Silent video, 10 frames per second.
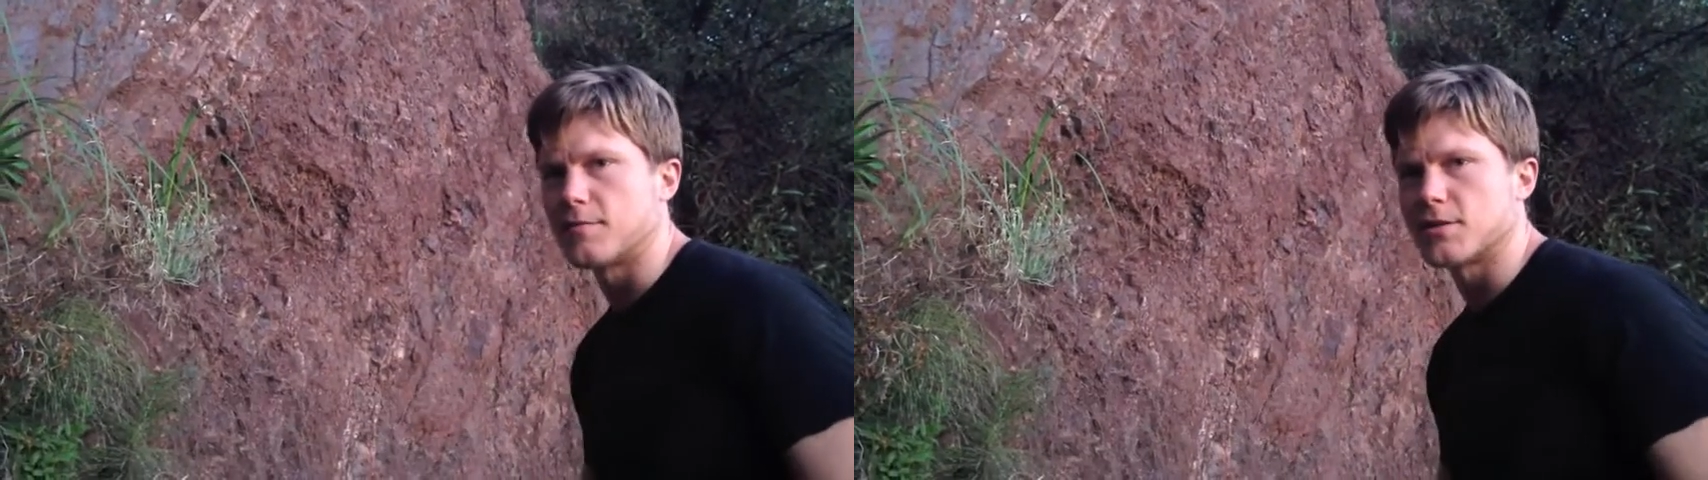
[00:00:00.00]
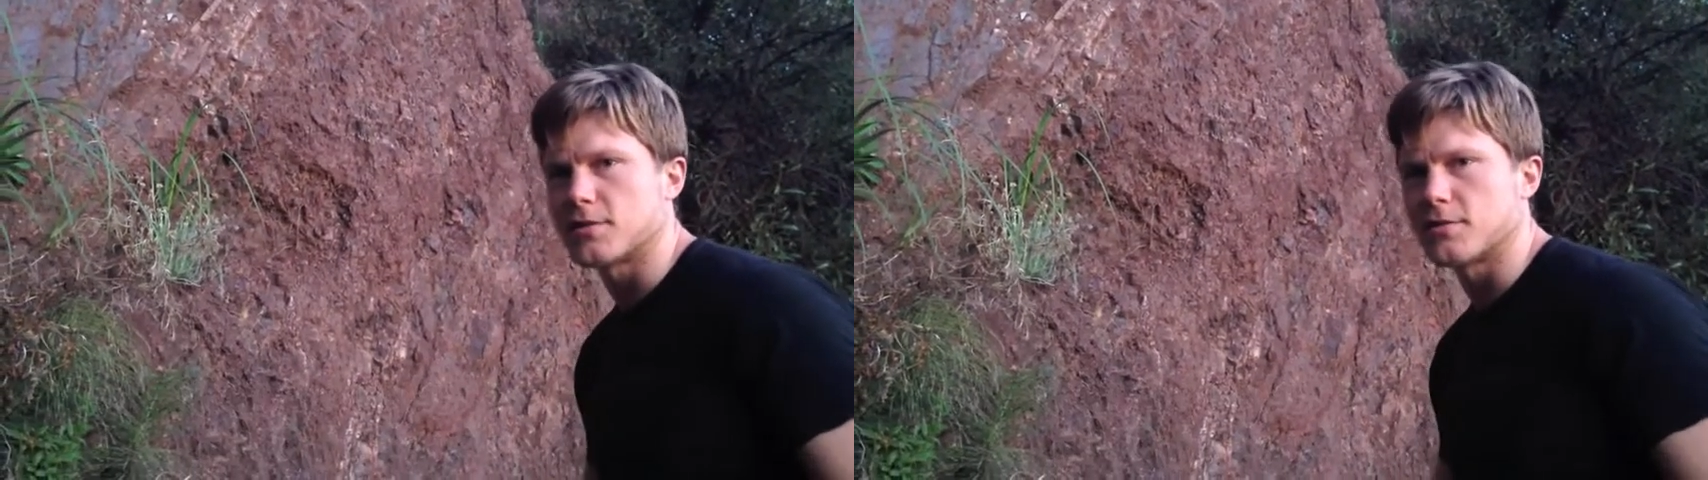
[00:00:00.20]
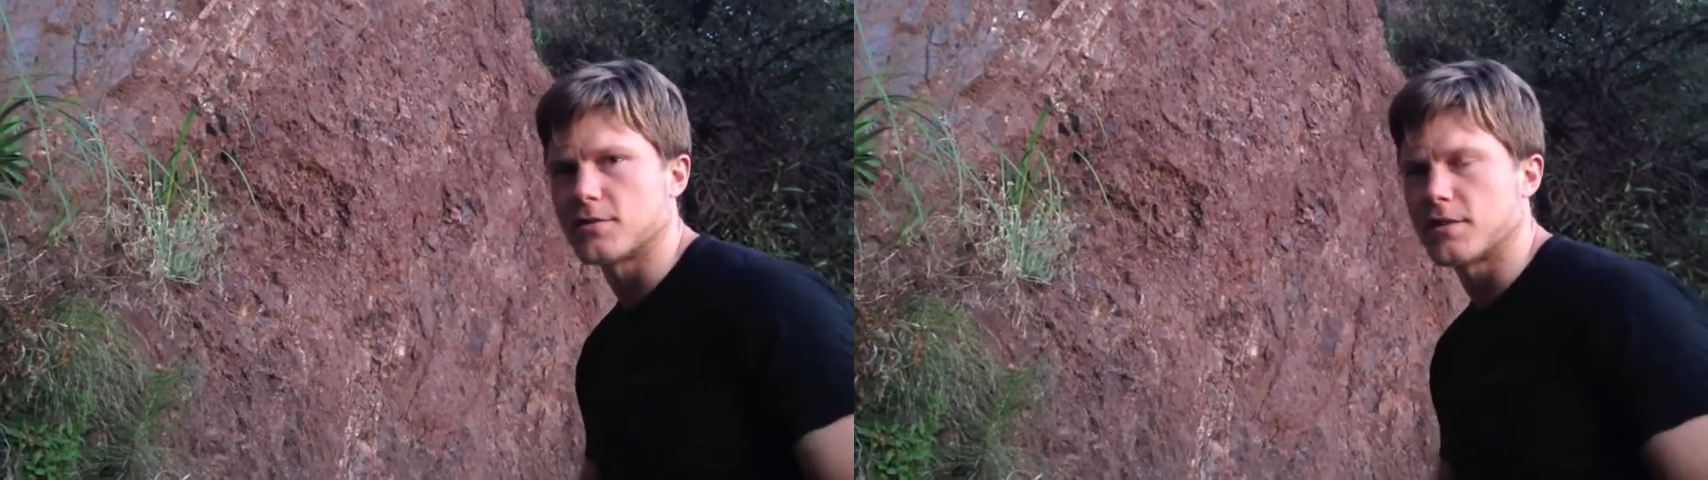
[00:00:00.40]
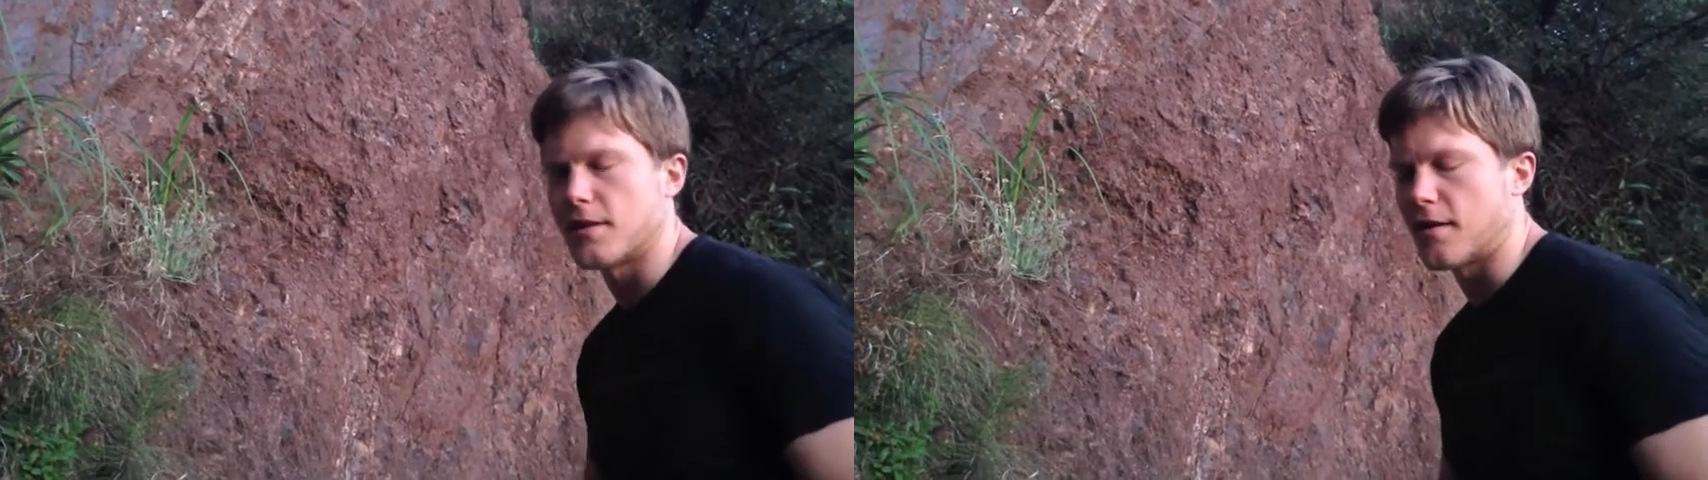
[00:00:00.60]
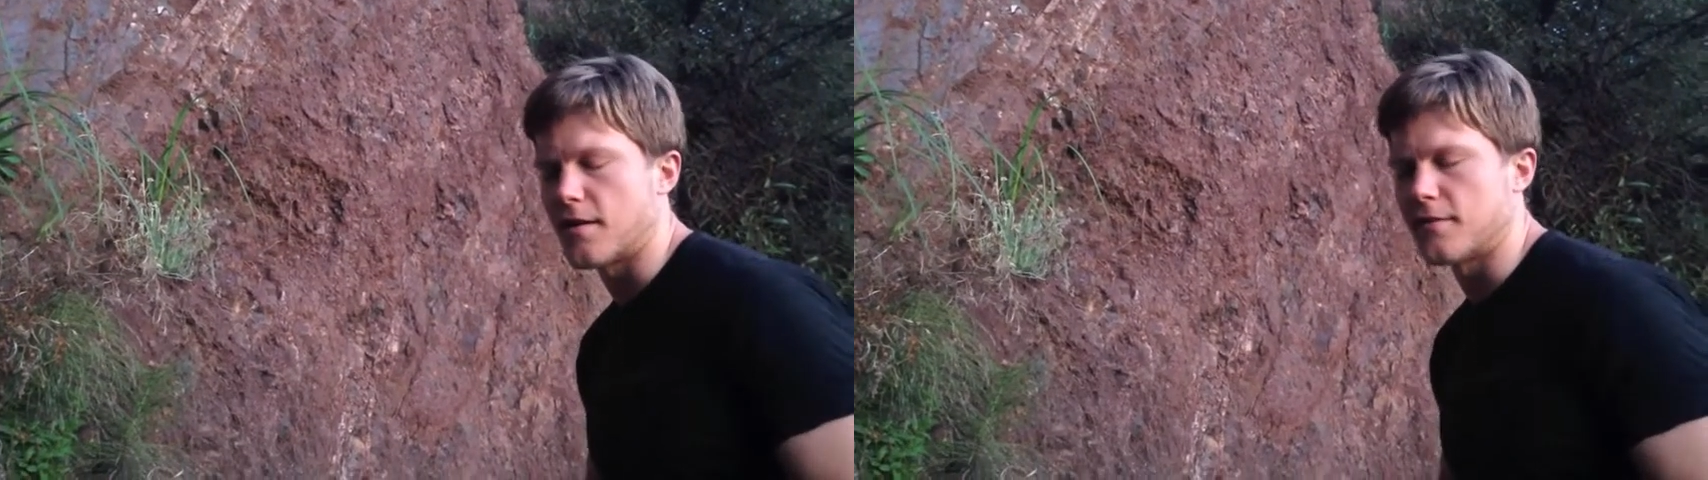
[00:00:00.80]
just search in
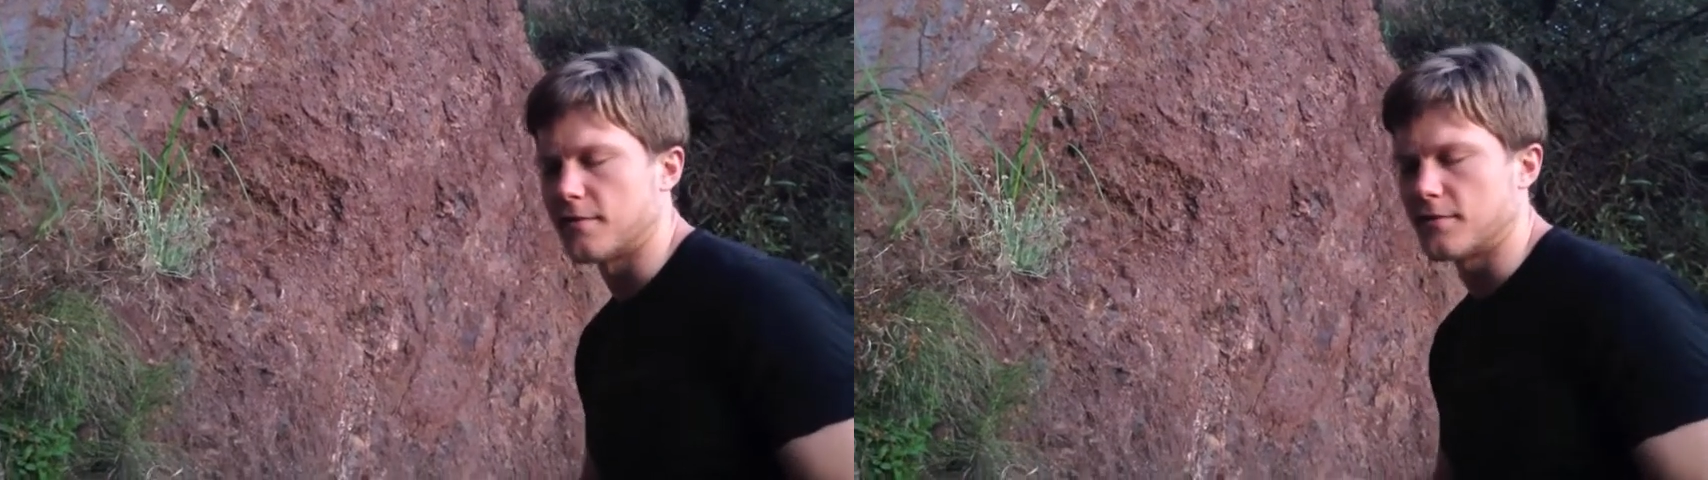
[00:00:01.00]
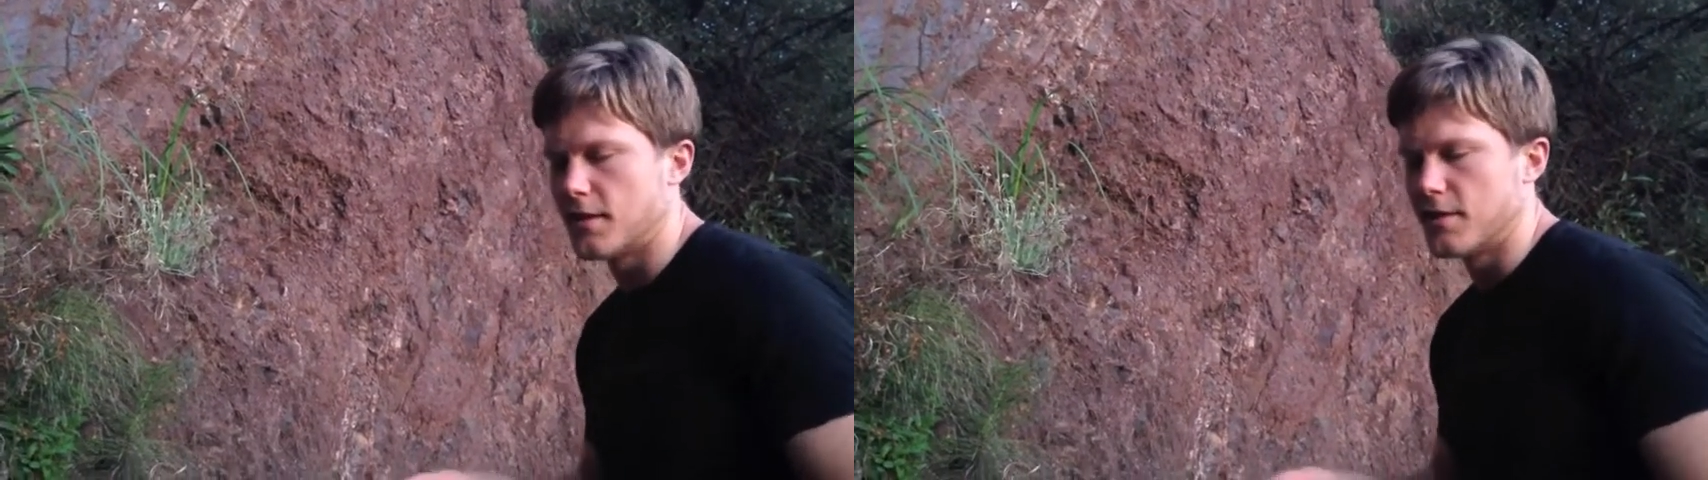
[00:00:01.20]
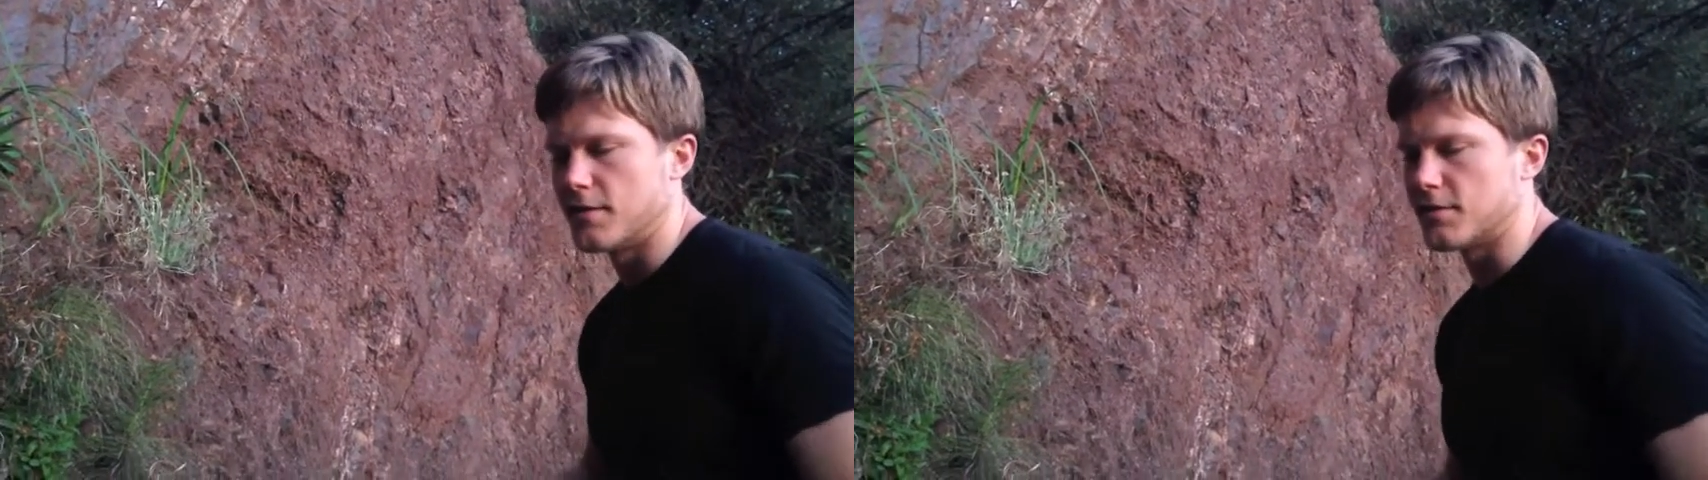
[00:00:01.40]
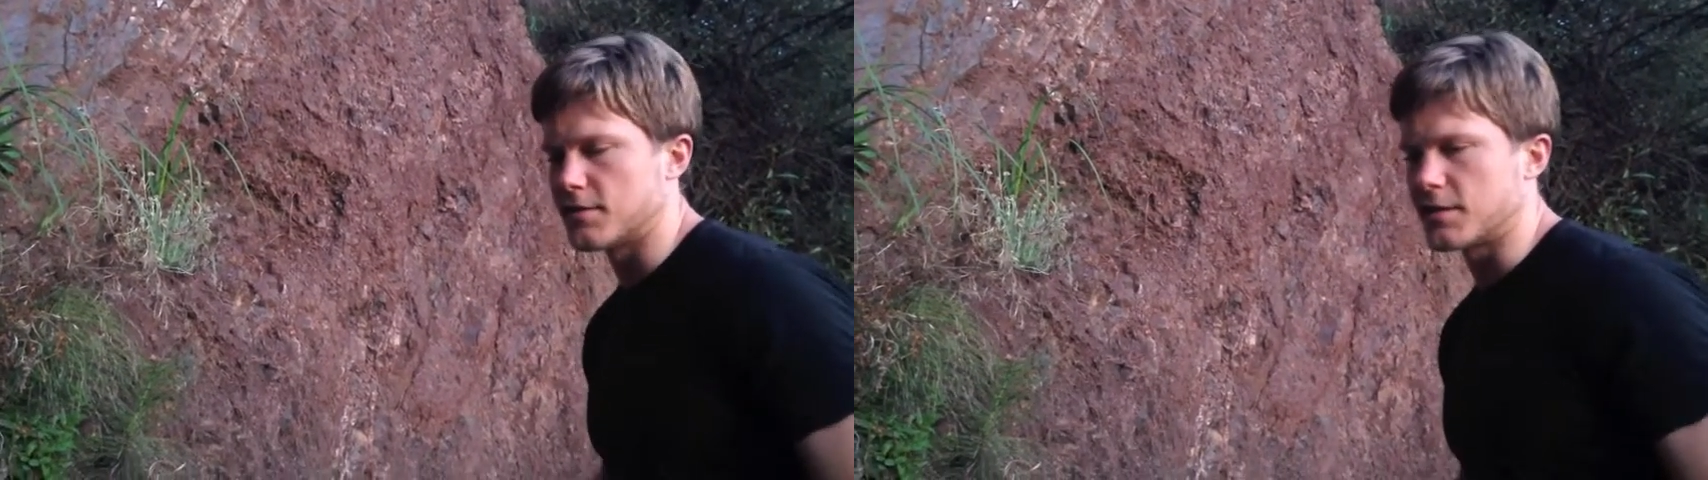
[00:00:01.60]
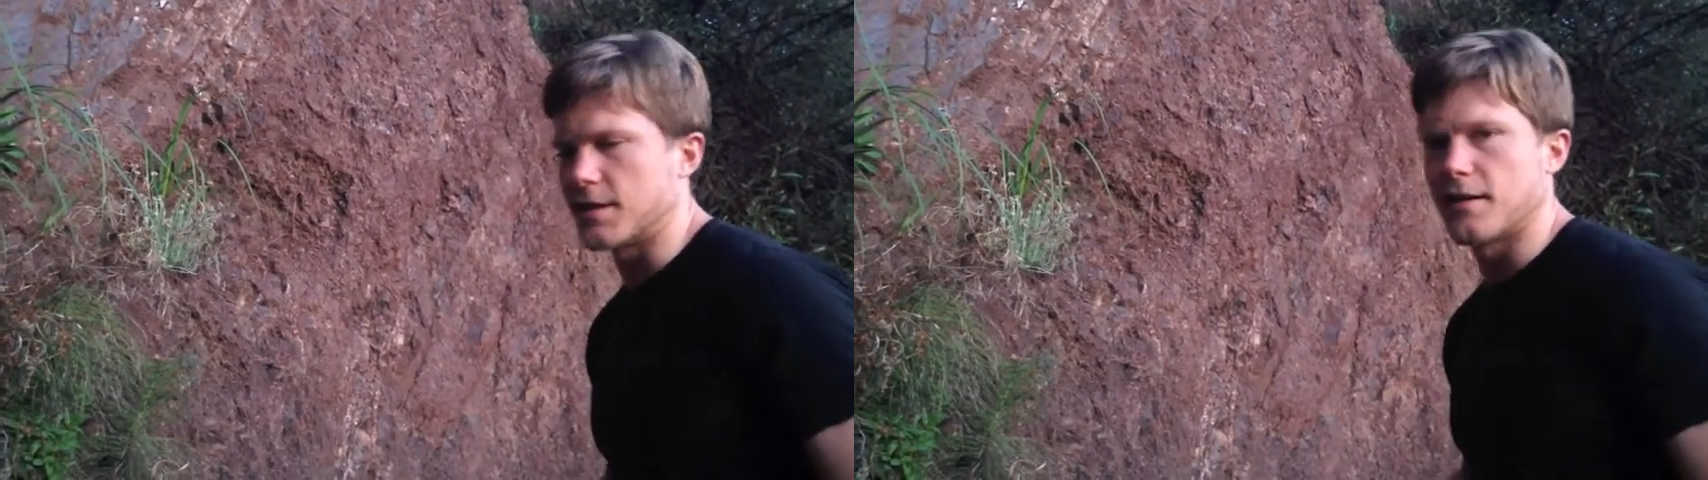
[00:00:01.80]
there and you'll
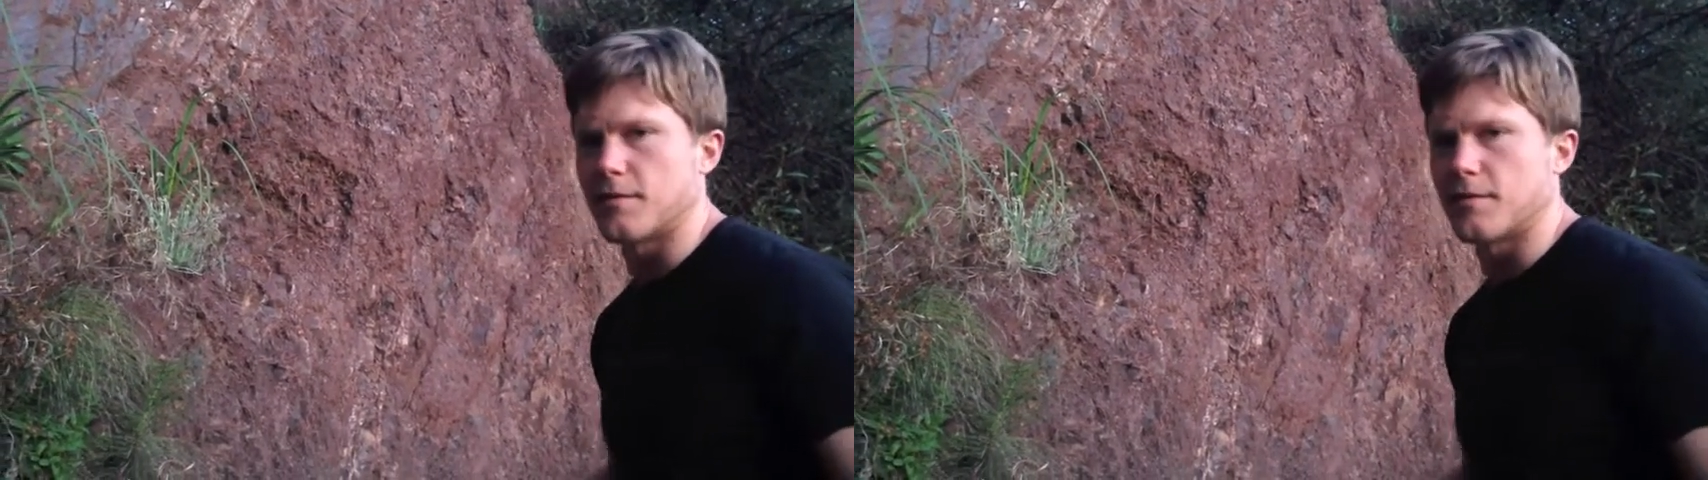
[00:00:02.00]
see it.